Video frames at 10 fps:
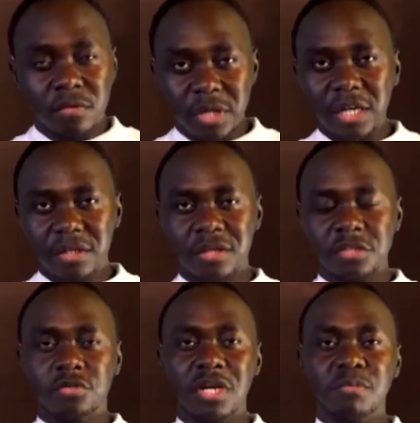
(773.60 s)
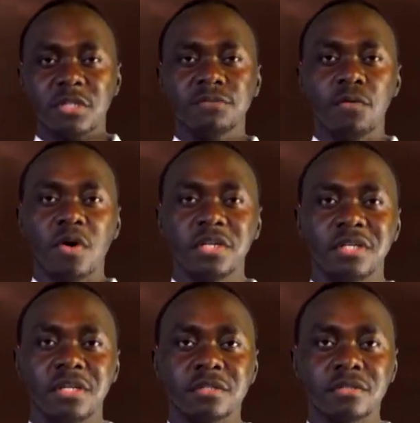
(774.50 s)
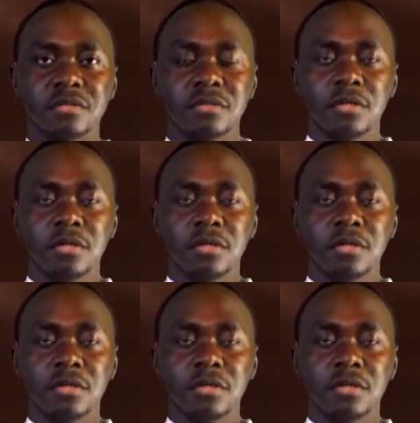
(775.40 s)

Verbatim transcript: Take the scriptures for what it is.